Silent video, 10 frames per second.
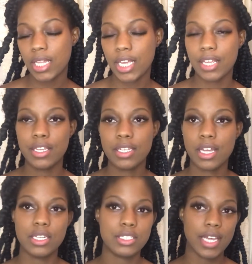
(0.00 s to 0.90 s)
Like it
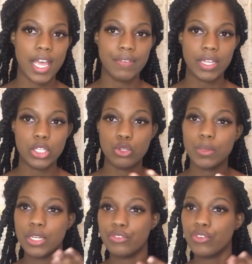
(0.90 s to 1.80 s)
kind of looks like I have like a little
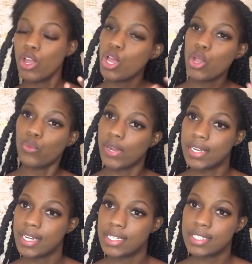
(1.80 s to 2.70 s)
bit of
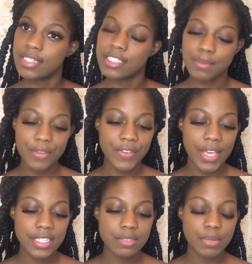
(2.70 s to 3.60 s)
redness to my
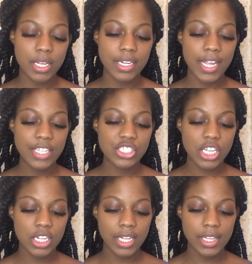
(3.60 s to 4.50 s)
face, but yeah, I just
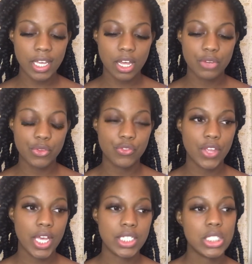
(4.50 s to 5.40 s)
kind of like that kind of
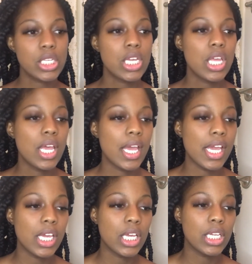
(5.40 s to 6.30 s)
effect.
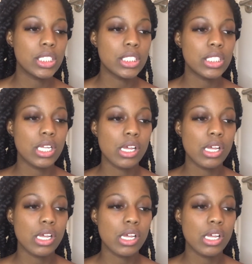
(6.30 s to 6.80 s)
And